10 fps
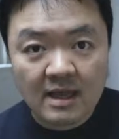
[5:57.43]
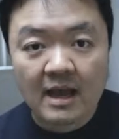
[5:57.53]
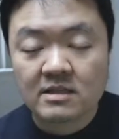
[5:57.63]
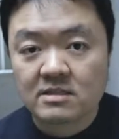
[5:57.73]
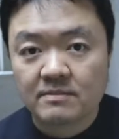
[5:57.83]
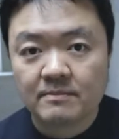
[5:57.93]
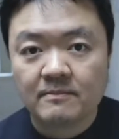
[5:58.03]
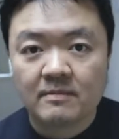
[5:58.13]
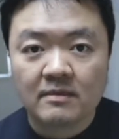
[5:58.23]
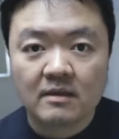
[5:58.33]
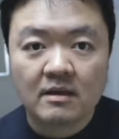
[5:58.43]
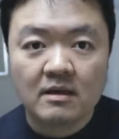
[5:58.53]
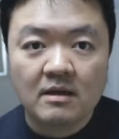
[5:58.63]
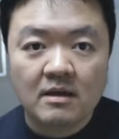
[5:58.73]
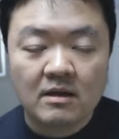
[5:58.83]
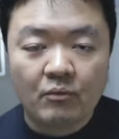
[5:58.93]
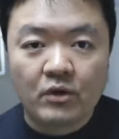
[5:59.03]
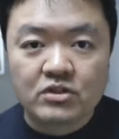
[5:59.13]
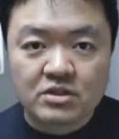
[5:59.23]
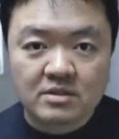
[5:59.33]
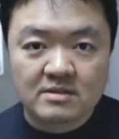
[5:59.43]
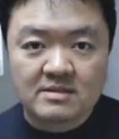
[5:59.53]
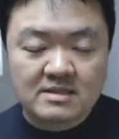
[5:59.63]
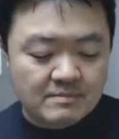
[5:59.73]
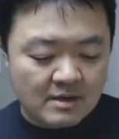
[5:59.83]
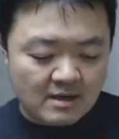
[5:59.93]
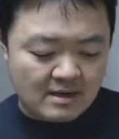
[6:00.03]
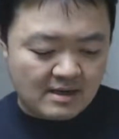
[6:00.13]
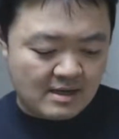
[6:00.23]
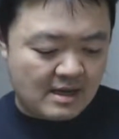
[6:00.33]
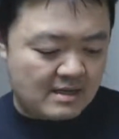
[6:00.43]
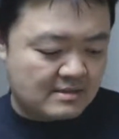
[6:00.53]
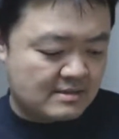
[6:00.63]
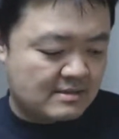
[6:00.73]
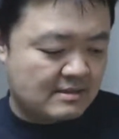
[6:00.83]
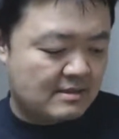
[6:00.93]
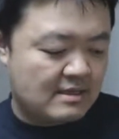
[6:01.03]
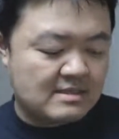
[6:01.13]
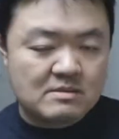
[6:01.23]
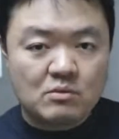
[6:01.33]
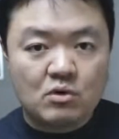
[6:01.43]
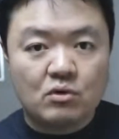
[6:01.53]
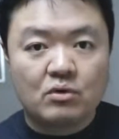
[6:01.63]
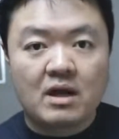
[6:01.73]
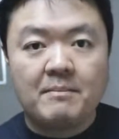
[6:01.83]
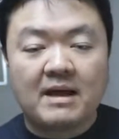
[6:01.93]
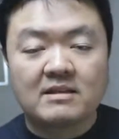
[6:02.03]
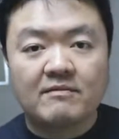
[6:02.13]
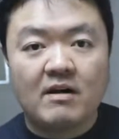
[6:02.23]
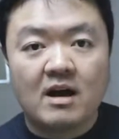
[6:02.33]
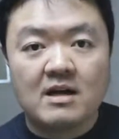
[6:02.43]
Connect, which similarly is a small compact